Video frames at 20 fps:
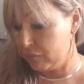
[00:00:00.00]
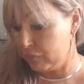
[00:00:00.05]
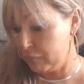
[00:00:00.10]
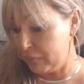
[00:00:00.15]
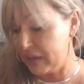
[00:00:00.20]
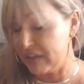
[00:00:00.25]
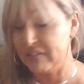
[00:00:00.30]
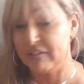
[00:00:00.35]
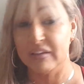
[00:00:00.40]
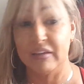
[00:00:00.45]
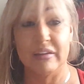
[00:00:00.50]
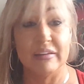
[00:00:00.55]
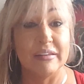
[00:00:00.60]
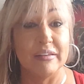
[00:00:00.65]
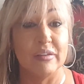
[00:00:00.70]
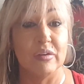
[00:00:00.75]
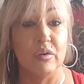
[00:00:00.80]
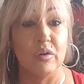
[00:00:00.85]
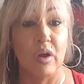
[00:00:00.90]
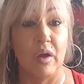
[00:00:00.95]
basically
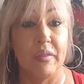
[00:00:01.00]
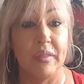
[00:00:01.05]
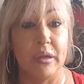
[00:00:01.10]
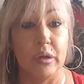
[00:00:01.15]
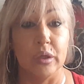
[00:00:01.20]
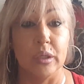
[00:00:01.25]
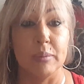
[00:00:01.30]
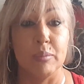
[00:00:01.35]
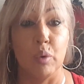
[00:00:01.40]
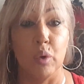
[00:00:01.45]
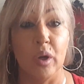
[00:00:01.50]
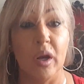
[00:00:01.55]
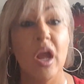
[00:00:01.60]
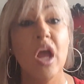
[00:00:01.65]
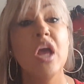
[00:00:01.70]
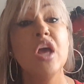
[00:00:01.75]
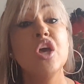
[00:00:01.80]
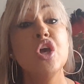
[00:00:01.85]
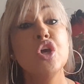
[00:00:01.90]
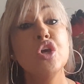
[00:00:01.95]
they're not there anymore.
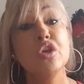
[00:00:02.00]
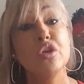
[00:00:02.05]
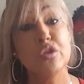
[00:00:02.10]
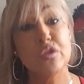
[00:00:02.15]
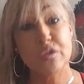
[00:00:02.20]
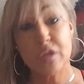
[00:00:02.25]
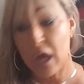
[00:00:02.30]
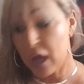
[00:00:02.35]
So